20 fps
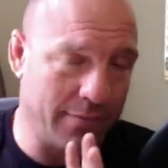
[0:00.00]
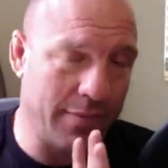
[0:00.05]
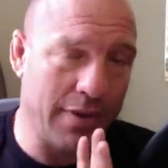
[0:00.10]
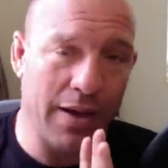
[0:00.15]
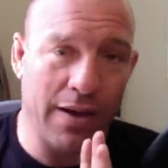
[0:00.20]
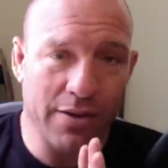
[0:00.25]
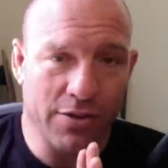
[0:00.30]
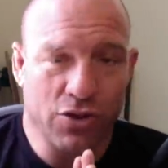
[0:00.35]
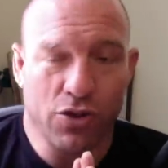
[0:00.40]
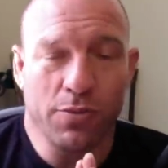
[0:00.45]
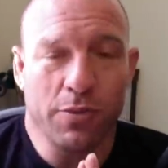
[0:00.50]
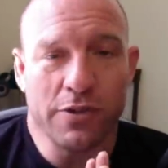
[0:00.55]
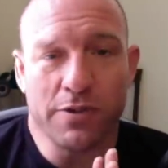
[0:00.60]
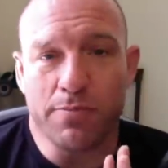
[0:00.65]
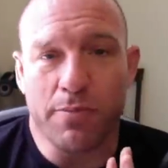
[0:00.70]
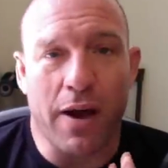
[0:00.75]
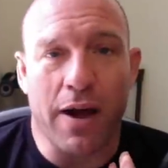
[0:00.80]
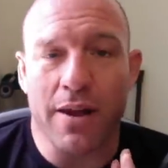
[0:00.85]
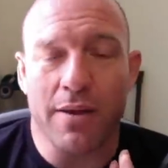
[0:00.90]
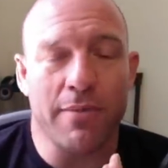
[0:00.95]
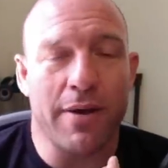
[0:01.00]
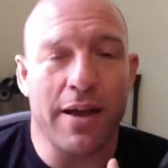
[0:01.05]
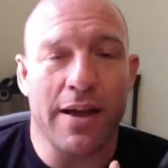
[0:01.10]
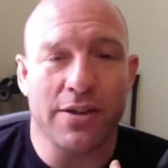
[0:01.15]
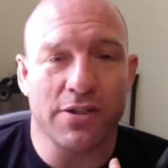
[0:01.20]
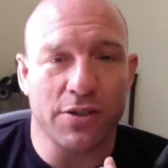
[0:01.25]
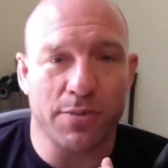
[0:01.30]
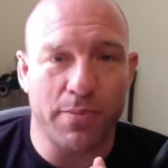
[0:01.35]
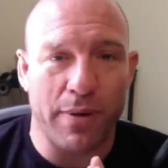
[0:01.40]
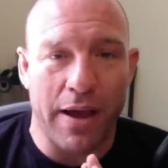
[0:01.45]
I assume it's body
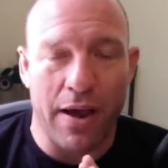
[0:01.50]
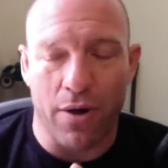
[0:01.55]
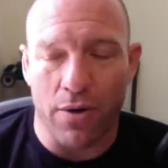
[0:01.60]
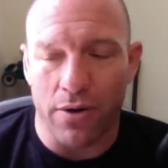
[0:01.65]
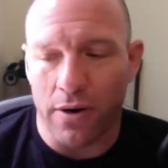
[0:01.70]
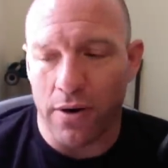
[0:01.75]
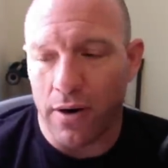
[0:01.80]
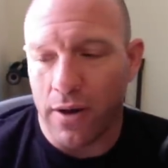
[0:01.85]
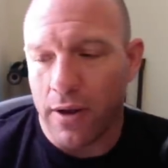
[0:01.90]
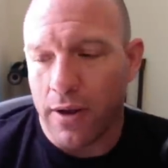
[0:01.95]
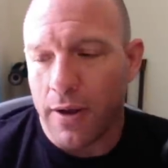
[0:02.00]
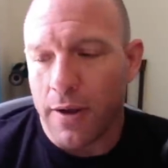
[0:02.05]
mass to power,